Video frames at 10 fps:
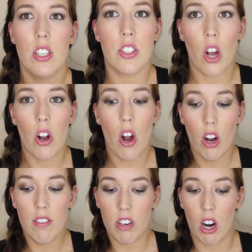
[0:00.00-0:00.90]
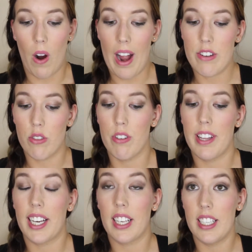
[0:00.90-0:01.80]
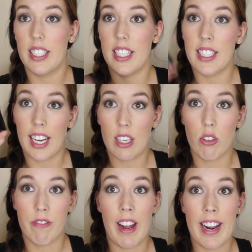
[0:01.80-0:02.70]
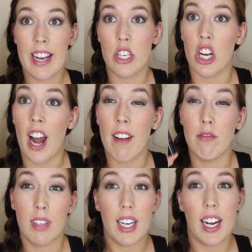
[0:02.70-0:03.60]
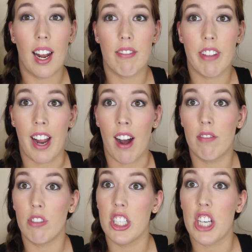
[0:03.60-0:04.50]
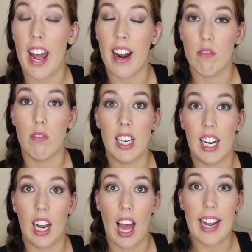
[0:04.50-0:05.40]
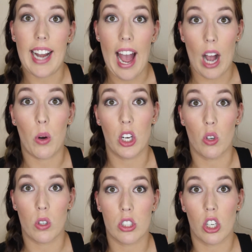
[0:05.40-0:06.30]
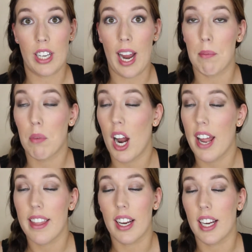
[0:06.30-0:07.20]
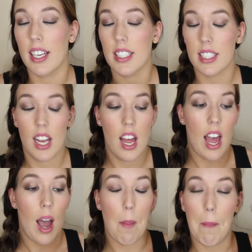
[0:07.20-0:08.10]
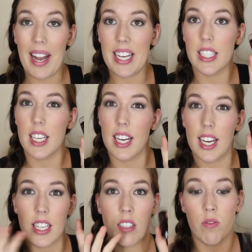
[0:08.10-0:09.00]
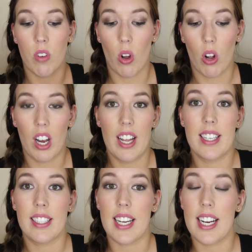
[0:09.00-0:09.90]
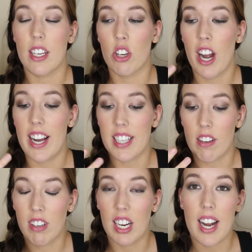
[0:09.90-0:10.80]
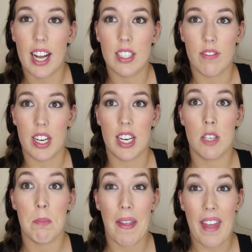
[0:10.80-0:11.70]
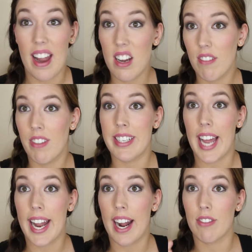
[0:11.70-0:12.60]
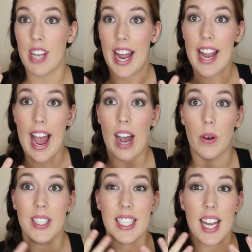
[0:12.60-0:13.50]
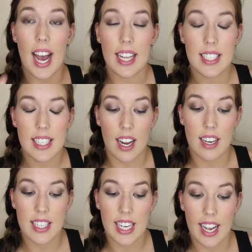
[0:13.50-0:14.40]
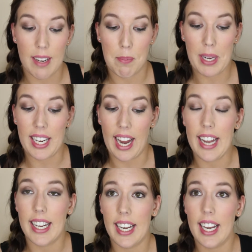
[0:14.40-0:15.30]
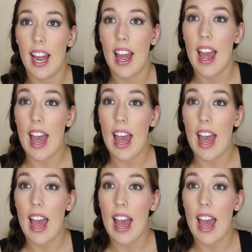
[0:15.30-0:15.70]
So overall, I do think this is a good foundation. I really love the coverage and I really like how it looks on camera. I think it's amazing, it's flawless, it creates a really nice finish. By the end of the day and after 8 hours, it has started to get a bit cakey,